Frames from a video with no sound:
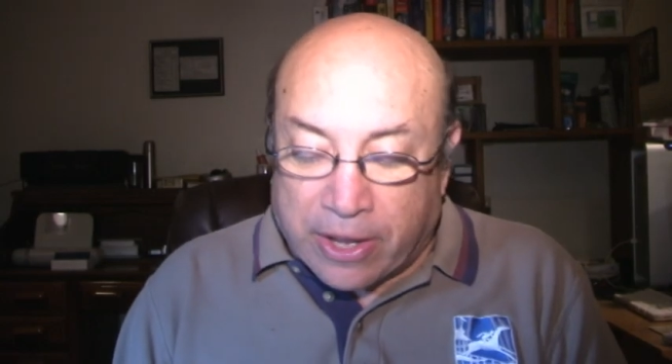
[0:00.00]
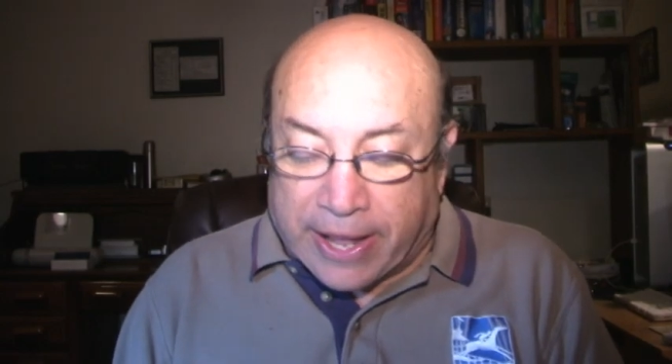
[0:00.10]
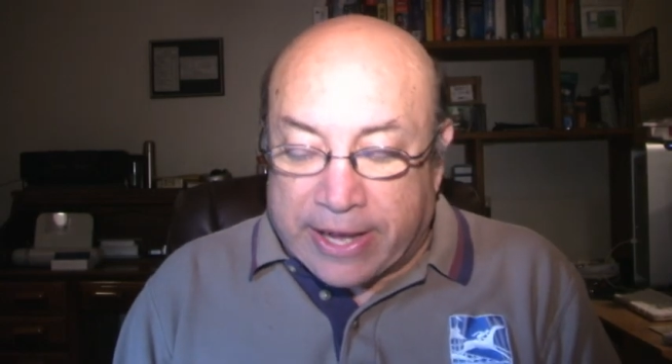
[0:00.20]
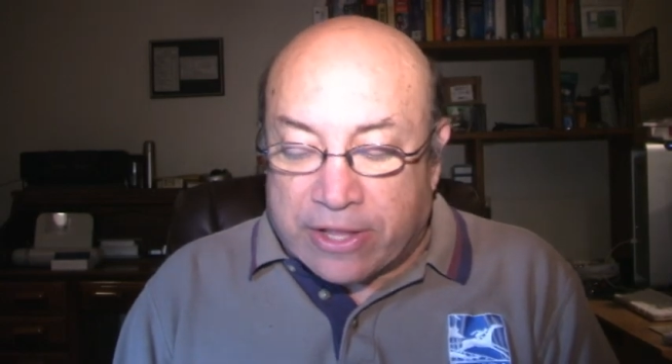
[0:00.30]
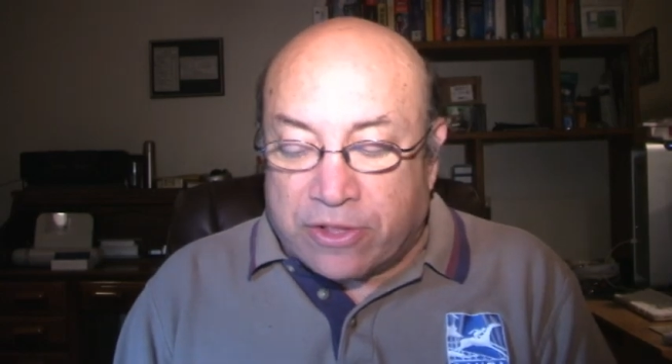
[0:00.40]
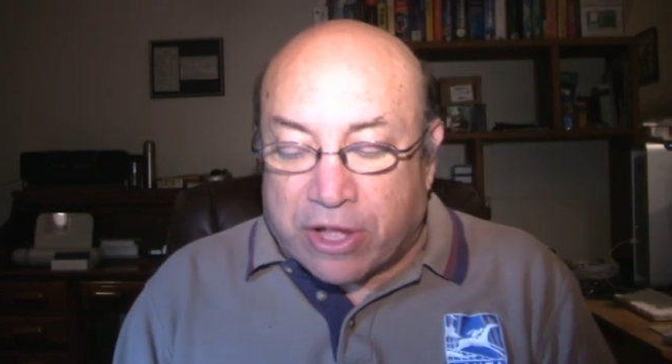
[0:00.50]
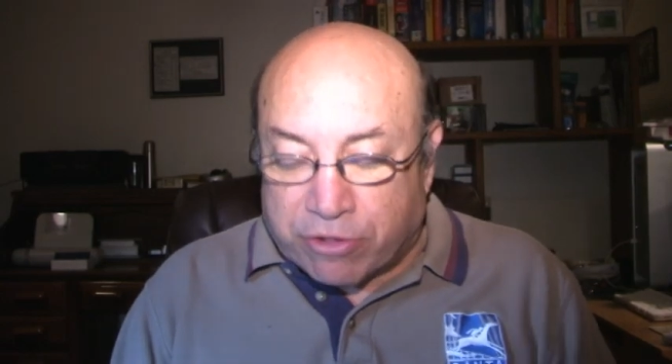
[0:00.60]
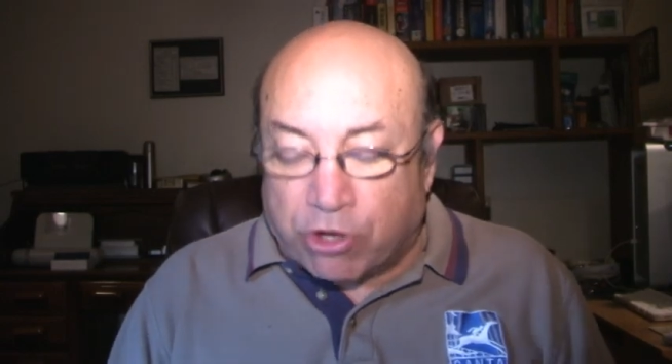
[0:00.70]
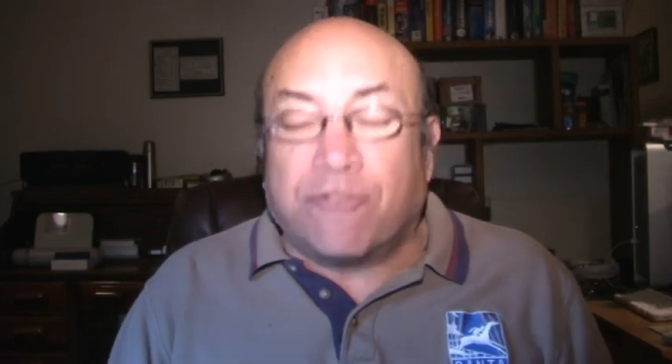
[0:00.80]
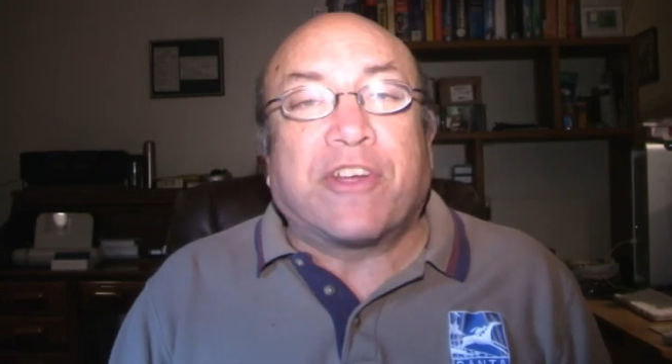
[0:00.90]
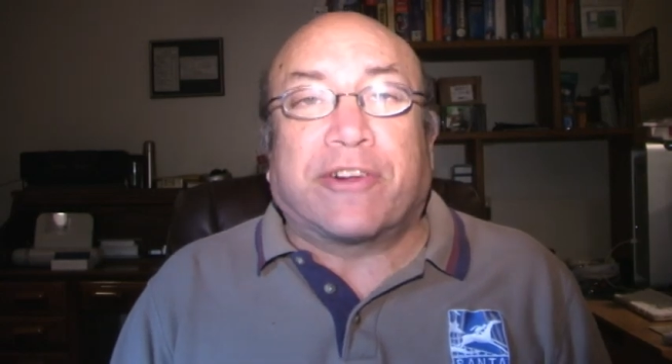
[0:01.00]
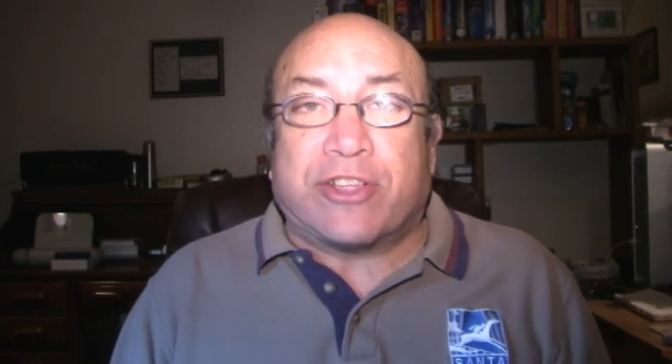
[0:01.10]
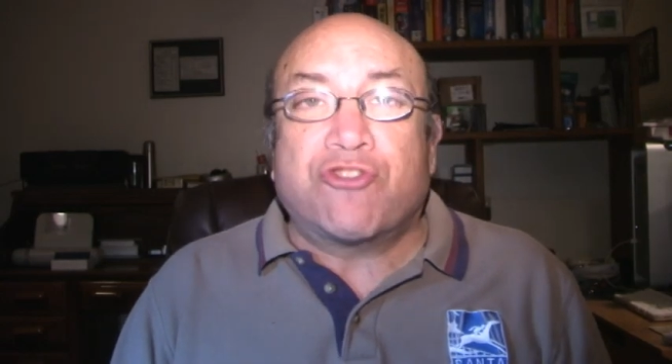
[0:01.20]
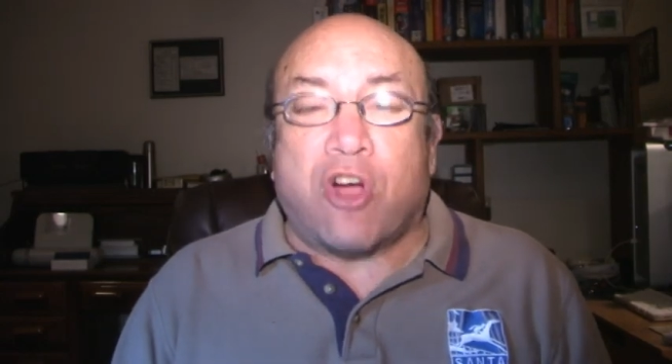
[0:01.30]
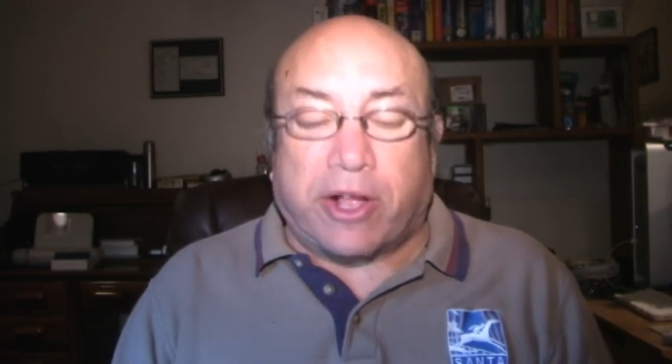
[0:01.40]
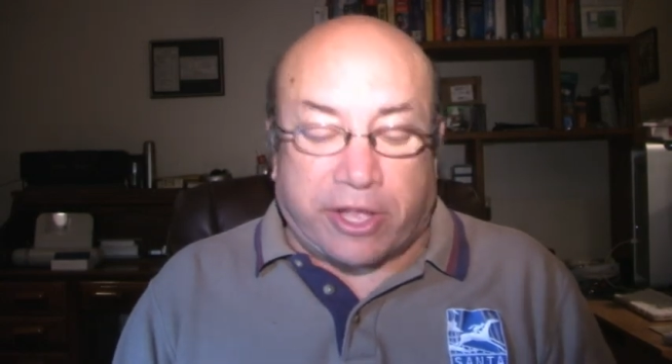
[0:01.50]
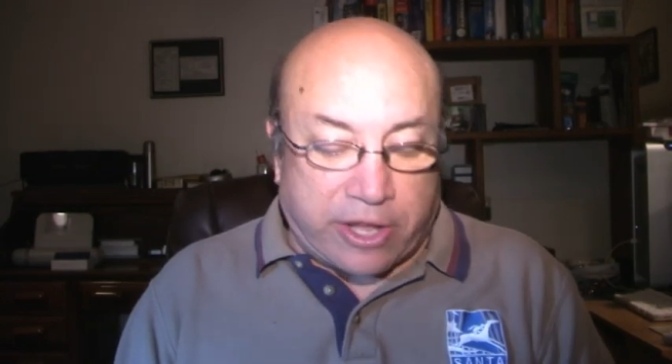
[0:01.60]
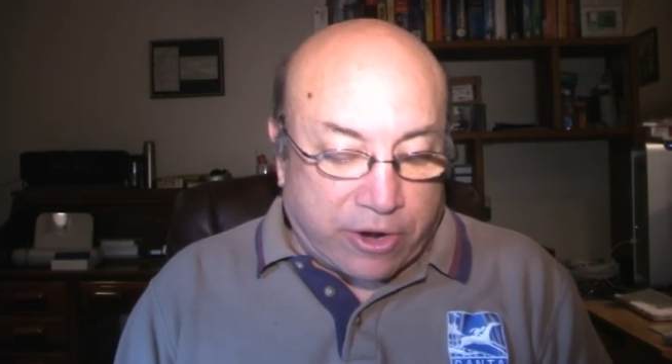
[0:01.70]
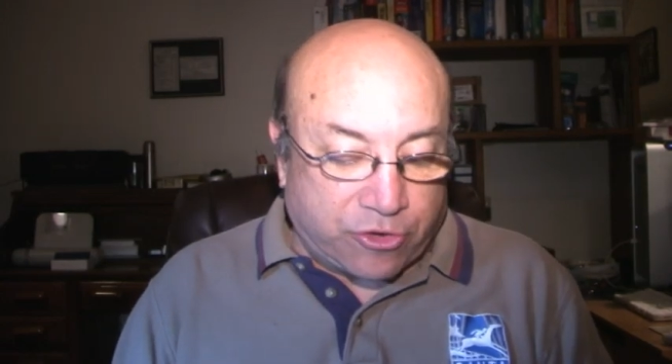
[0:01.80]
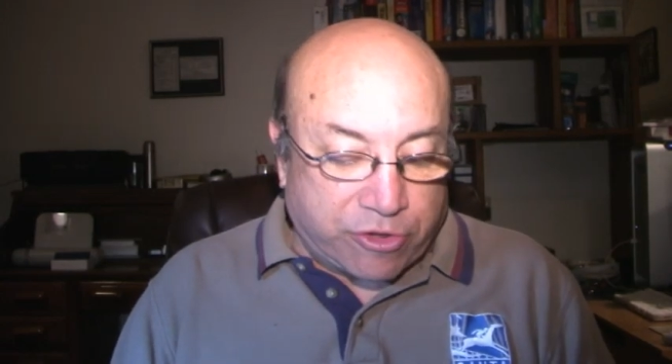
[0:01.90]
And it does look fairly chalky
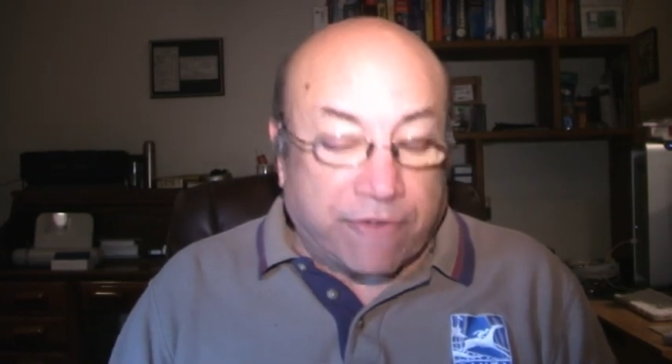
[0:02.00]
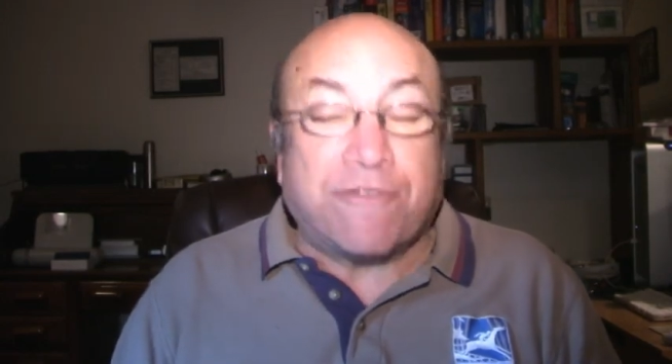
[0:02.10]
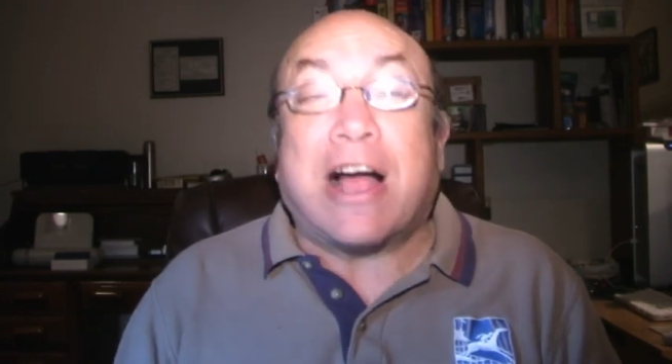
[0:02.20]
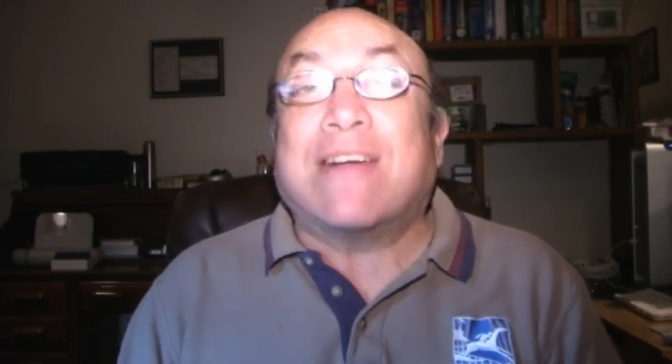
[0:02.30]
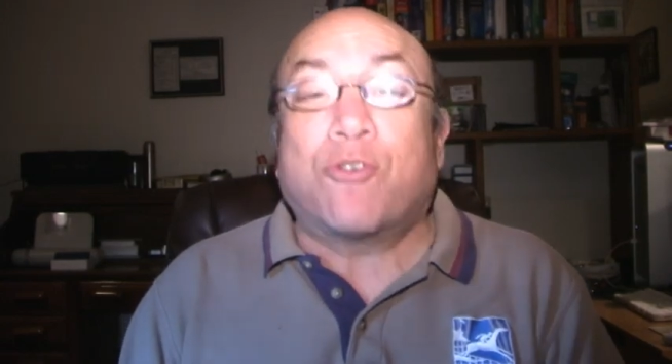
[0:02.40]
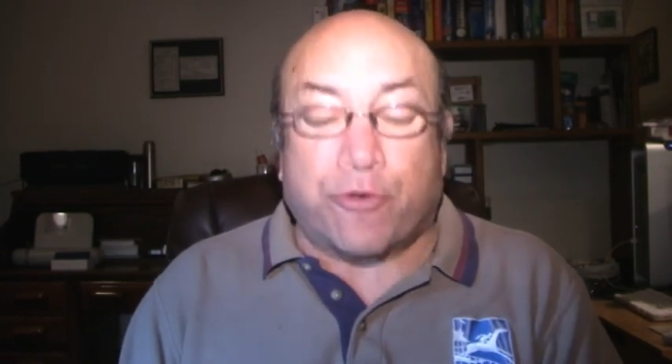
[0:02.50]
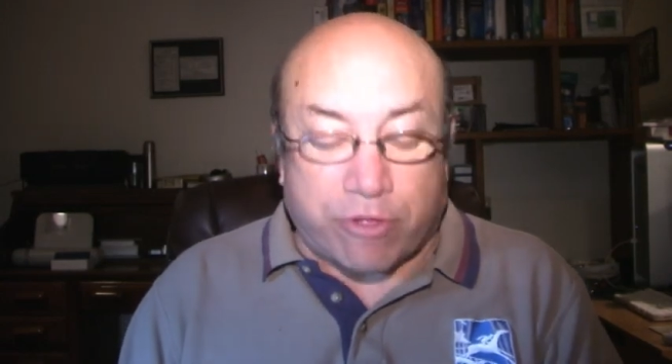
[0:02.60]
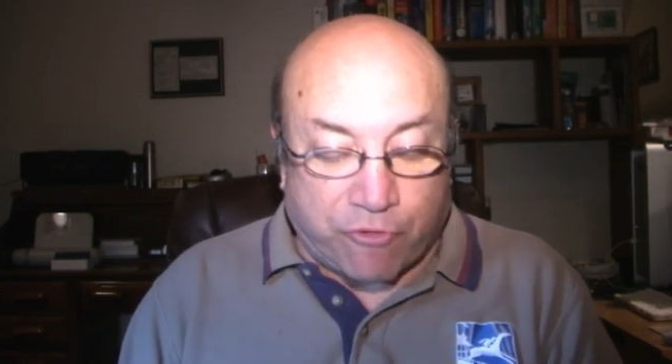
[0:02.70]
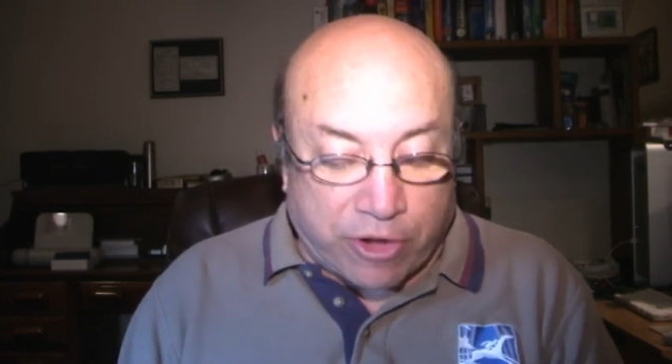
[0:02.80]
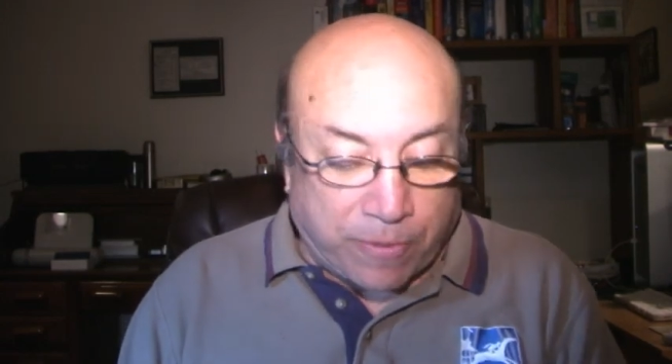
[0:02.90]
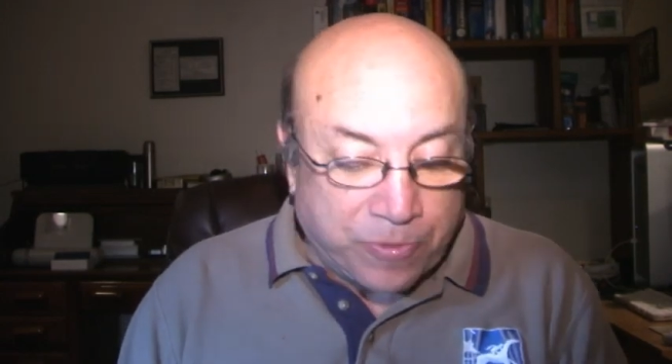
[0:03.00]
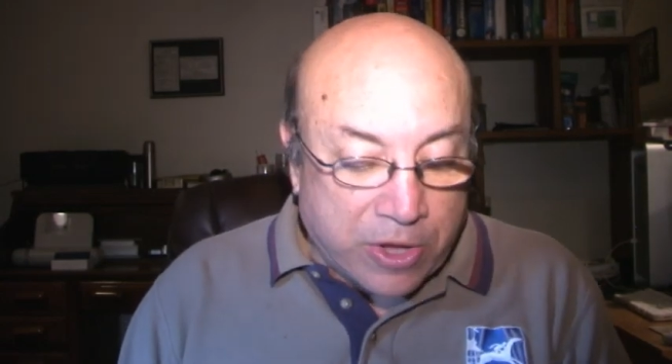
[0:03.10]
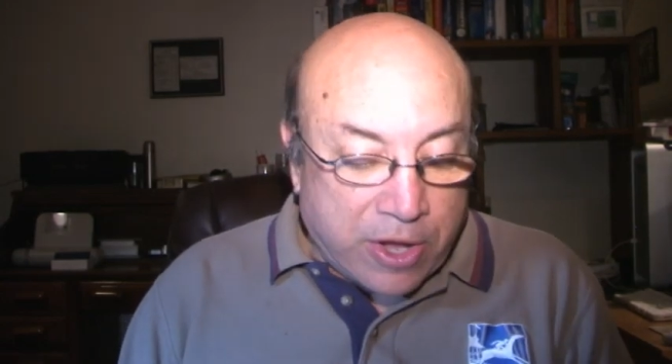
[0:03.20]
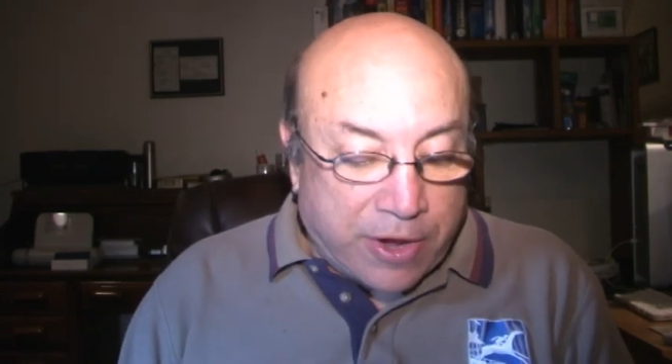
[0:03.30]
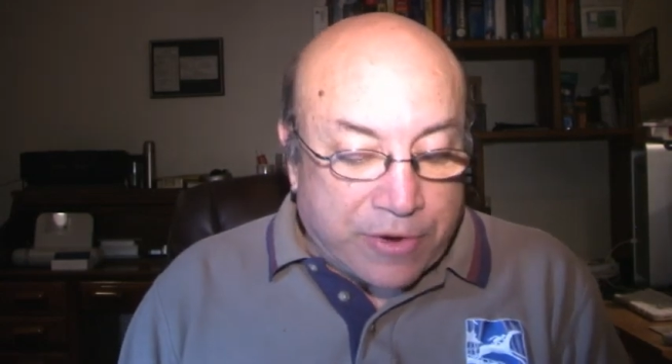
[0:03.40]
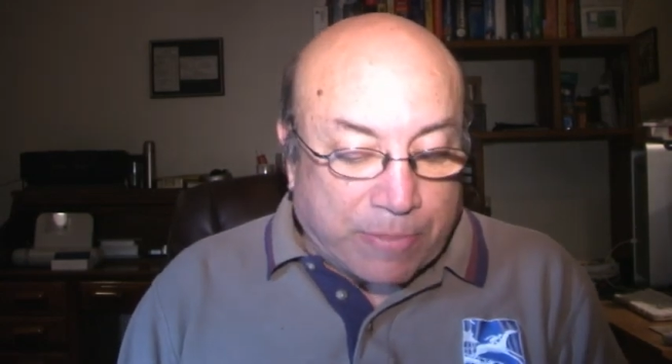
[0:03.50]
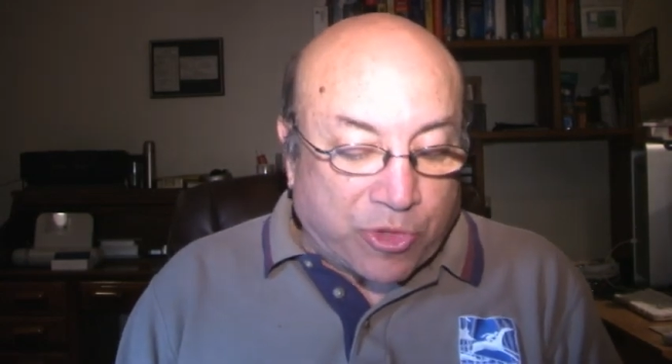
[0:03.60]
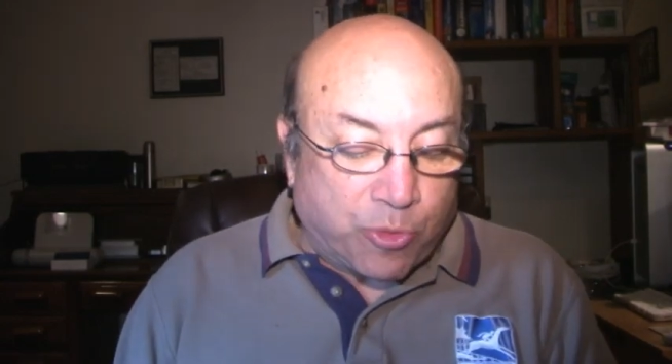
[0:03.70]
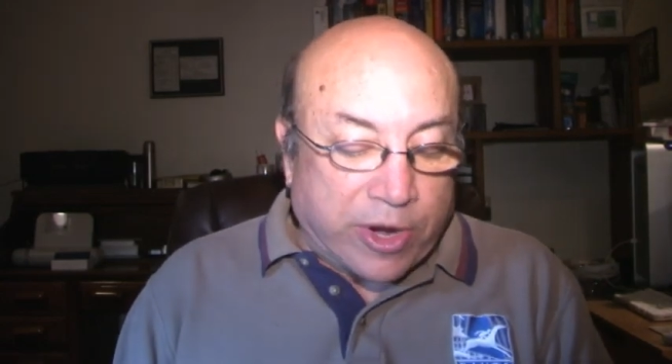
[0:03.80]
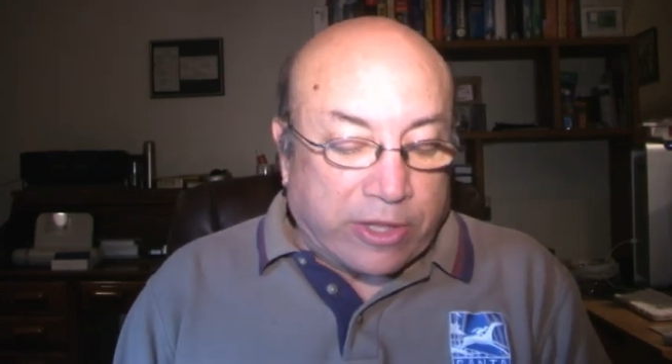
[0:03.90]
here. Just a 5-horse field. Number 3,